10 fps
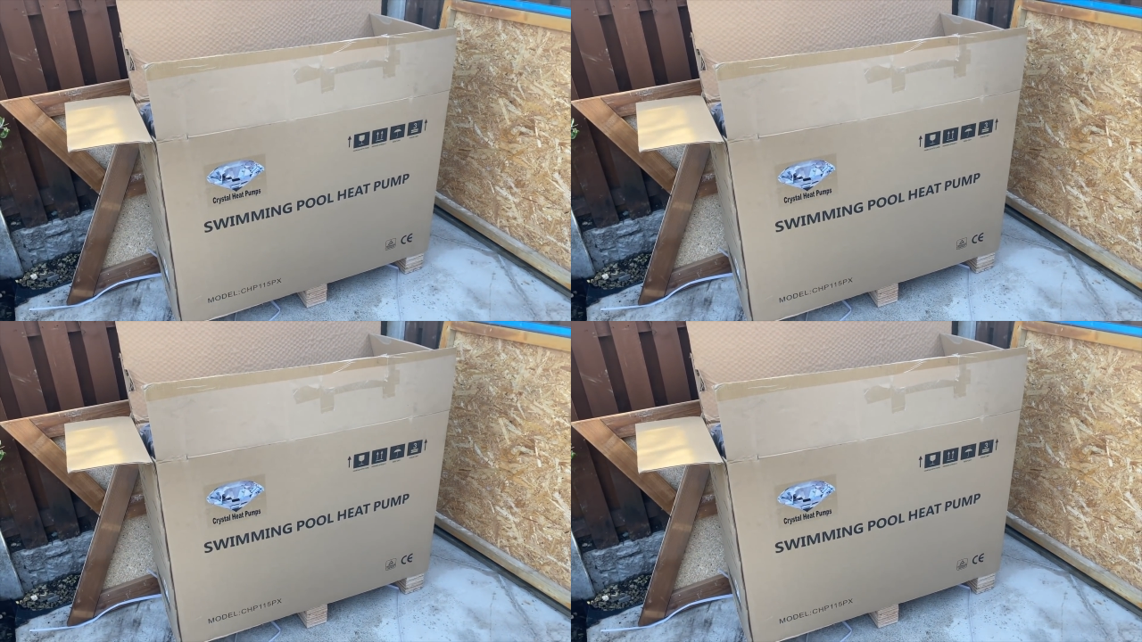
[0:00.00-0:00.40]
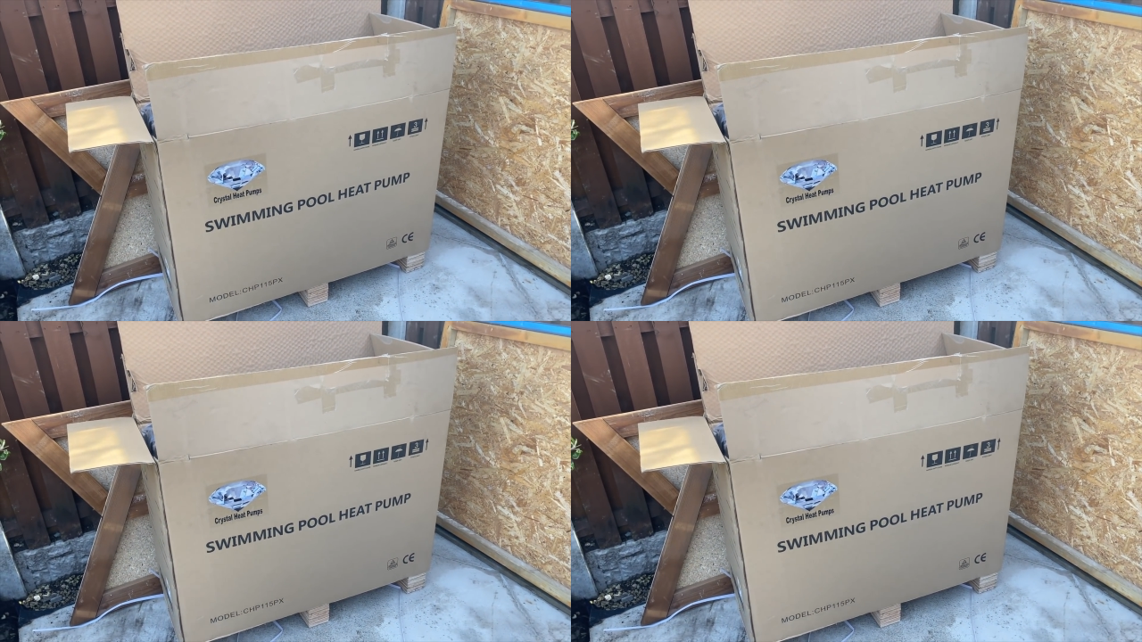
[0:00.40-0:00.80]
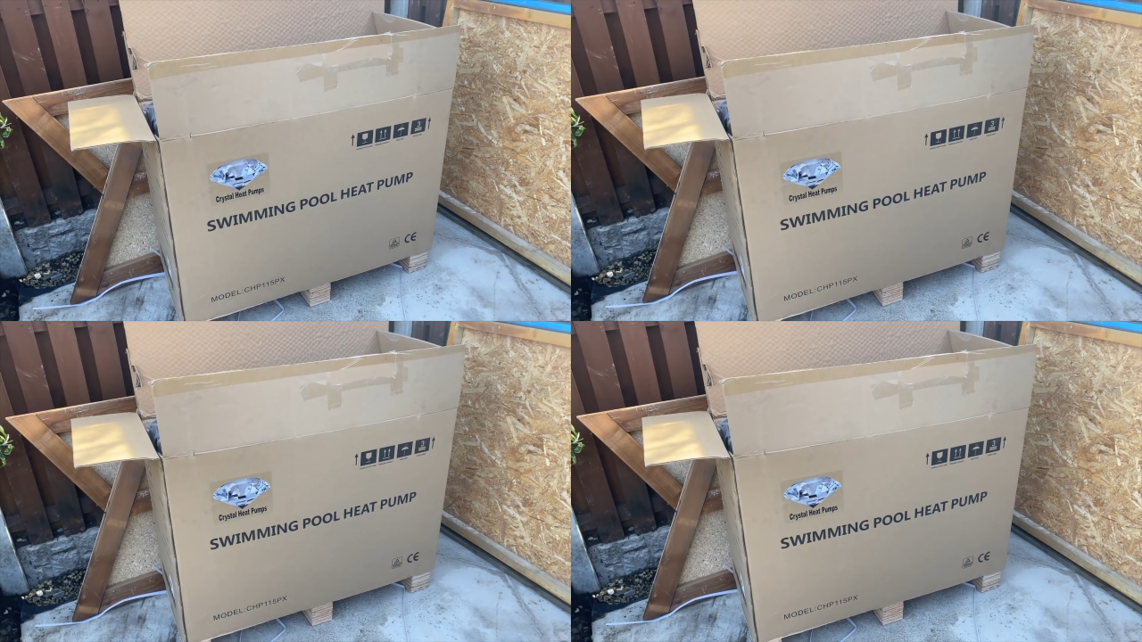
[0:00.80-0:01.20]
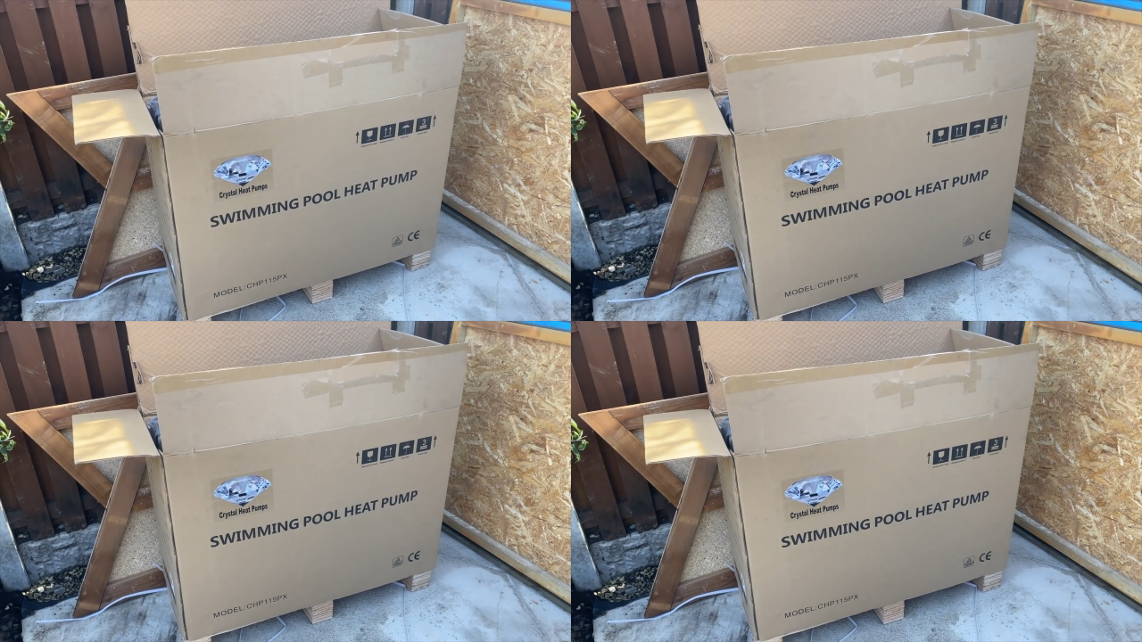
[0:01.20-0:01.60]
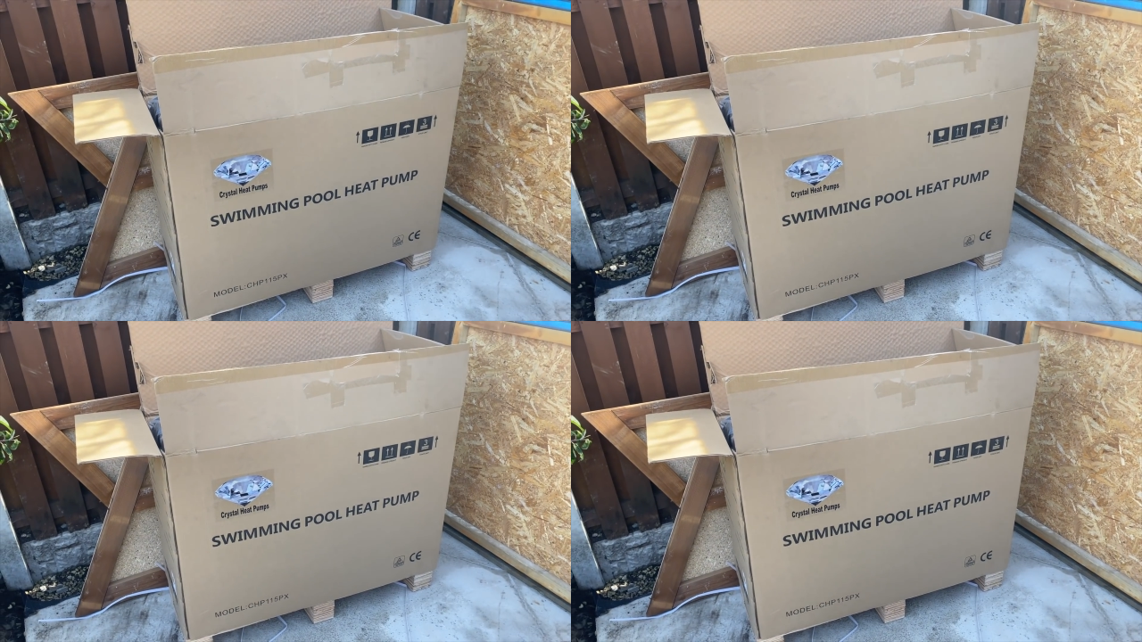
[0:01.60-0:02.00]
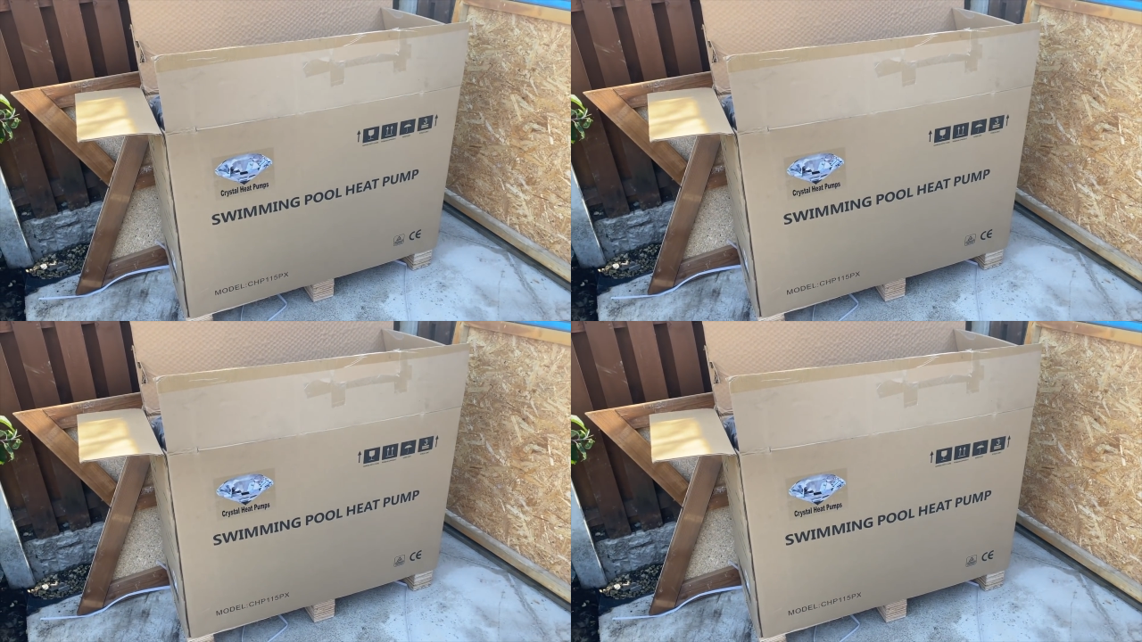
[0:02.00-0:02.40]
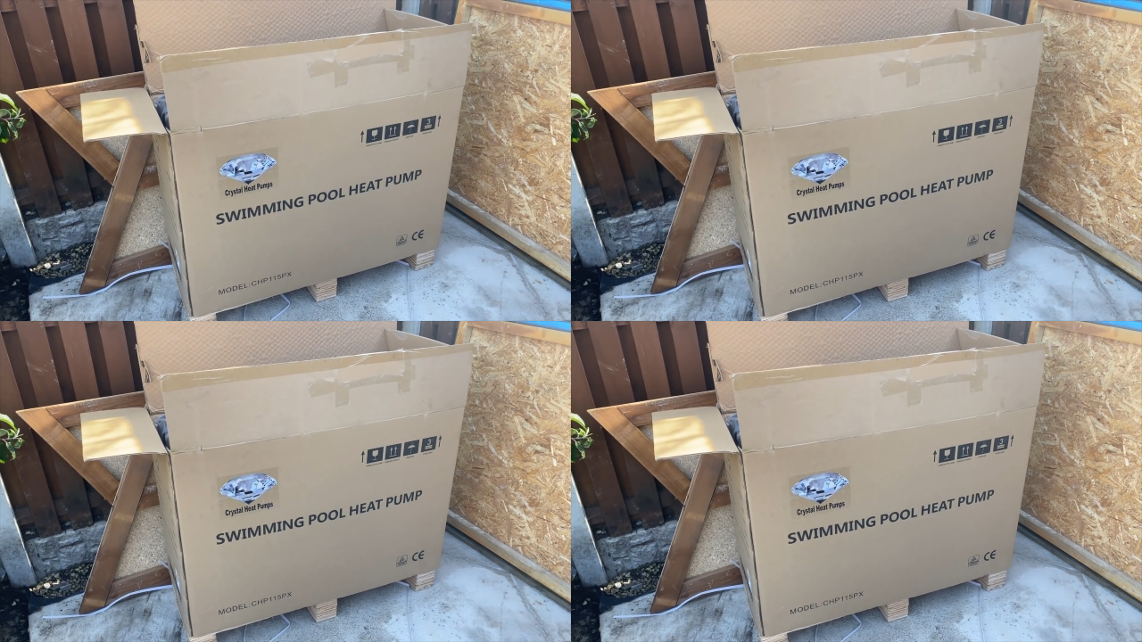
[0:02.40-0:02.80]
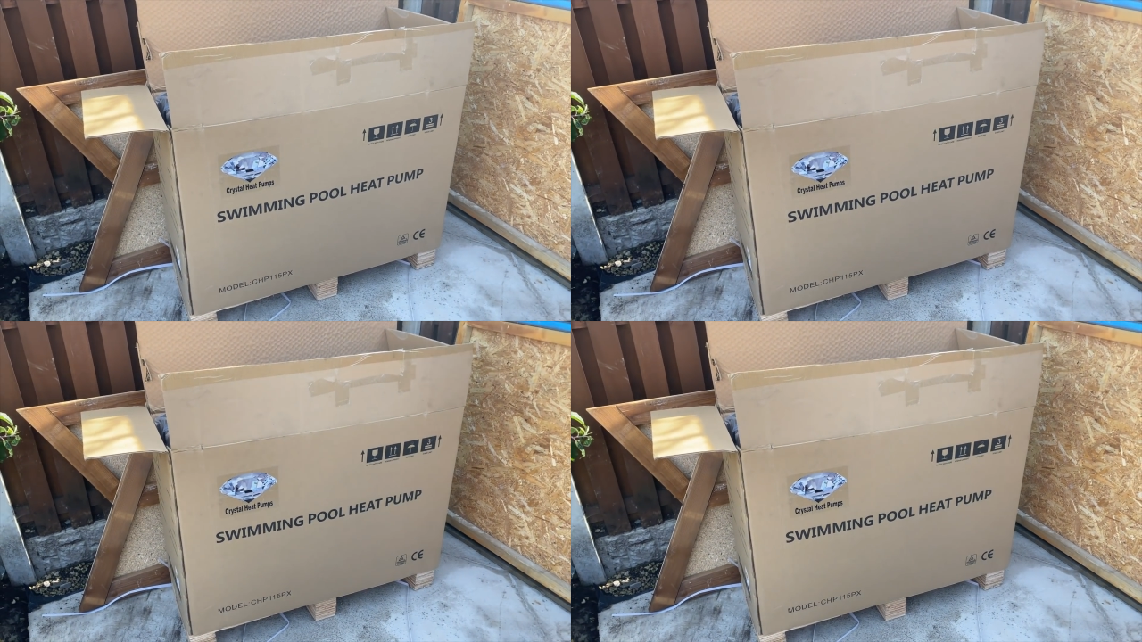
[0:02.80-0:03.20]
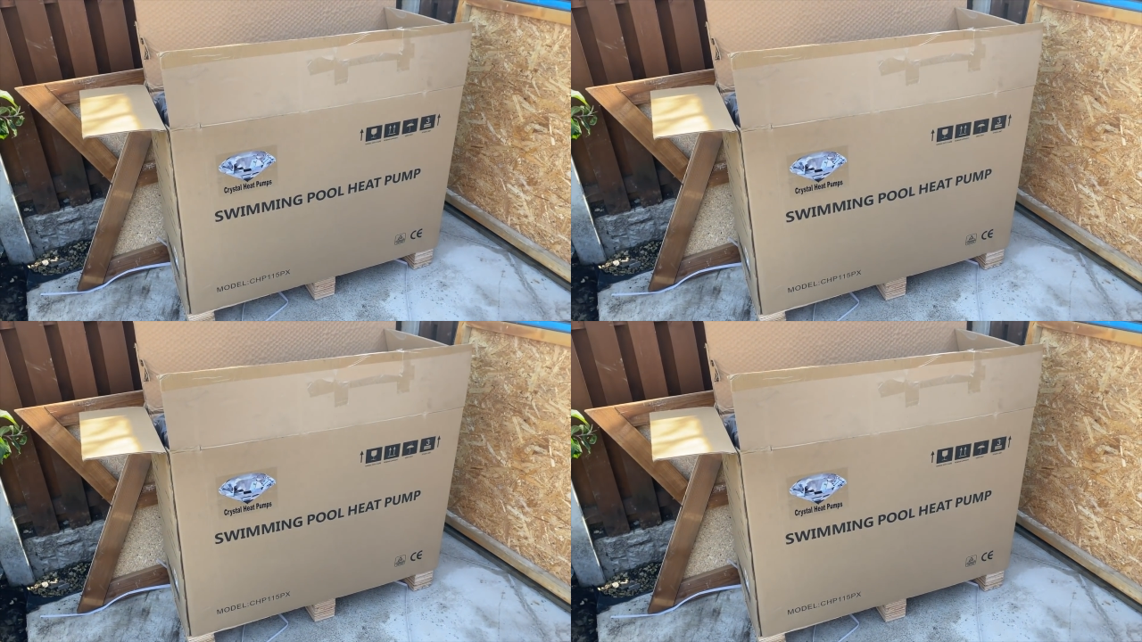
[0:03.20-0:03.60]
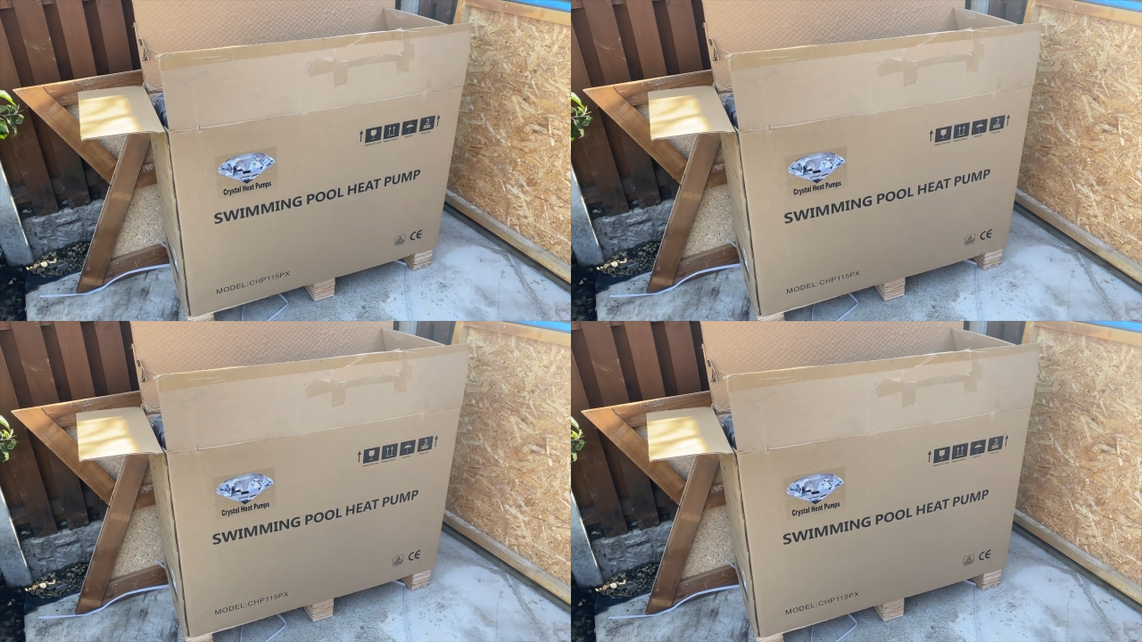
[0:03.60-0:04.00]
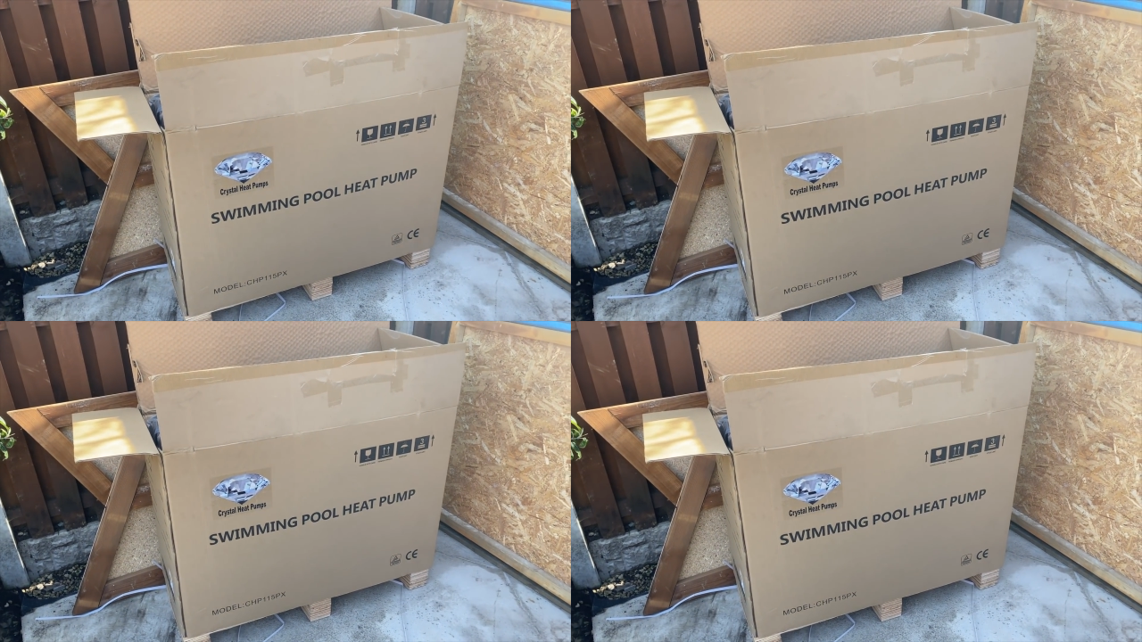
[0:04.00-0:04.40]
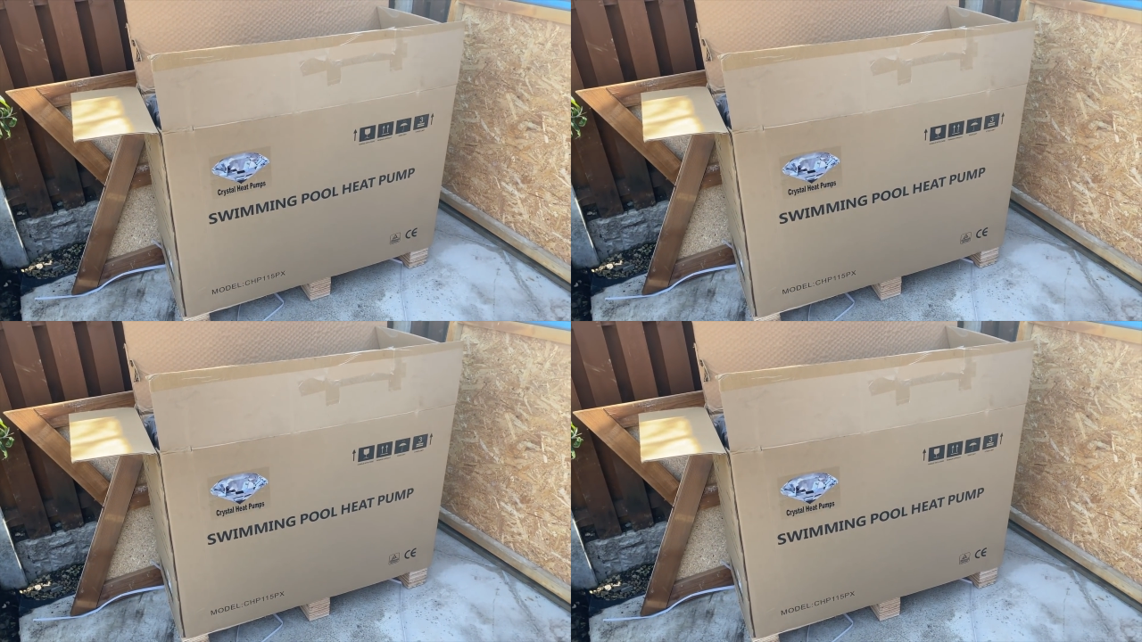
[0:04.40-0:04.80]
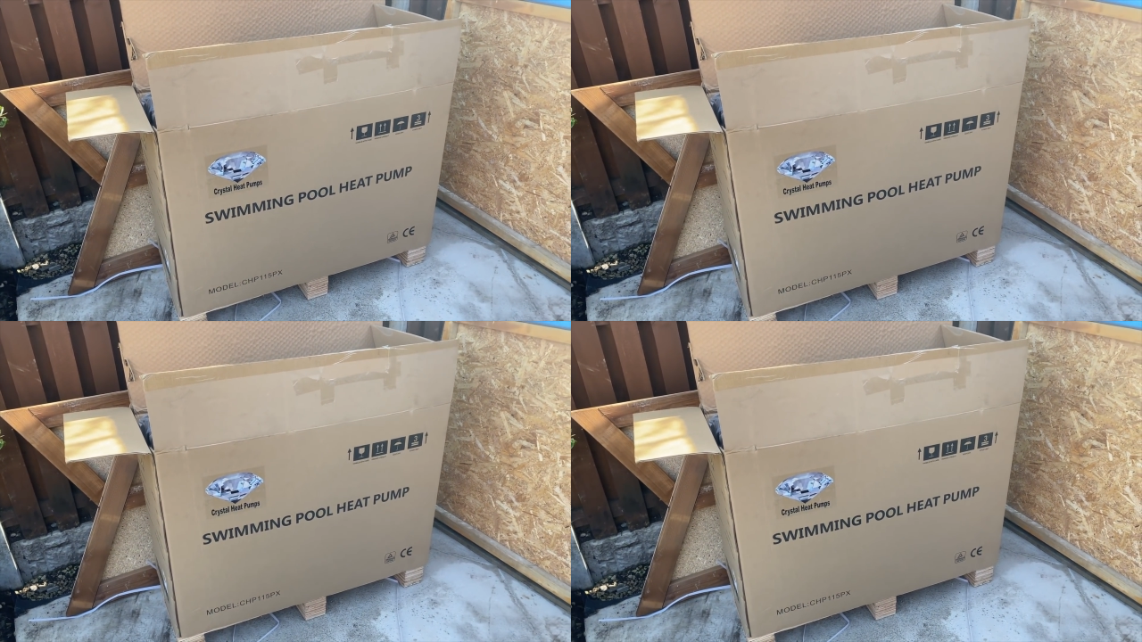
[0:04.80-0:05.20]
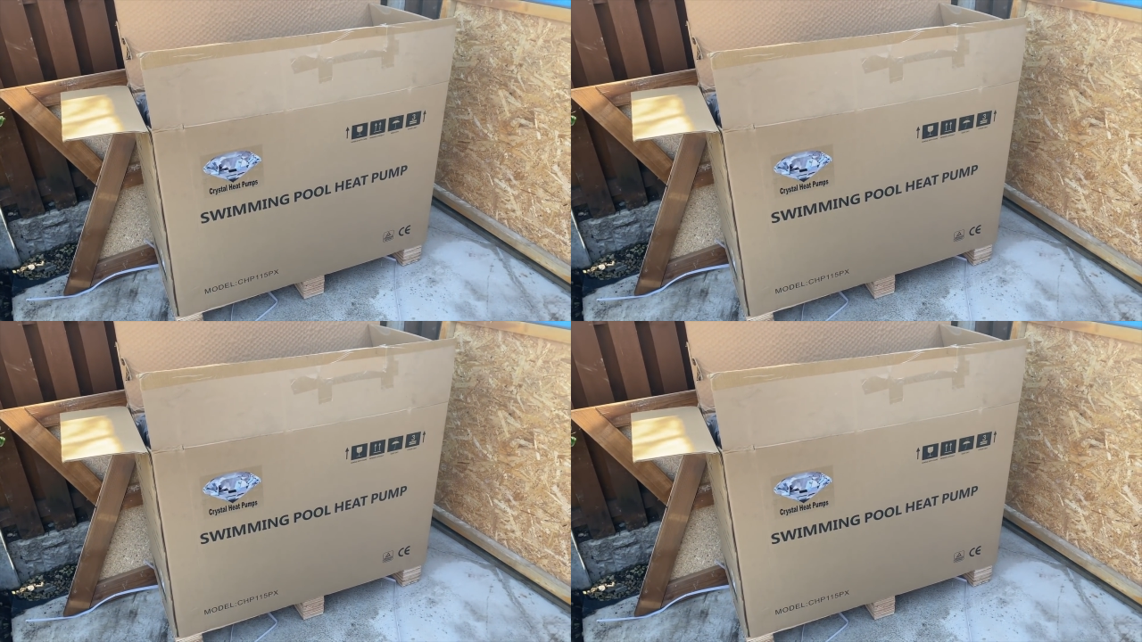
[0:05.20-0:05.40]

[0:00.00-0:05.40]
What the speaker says: Nobody's mouth can be seen.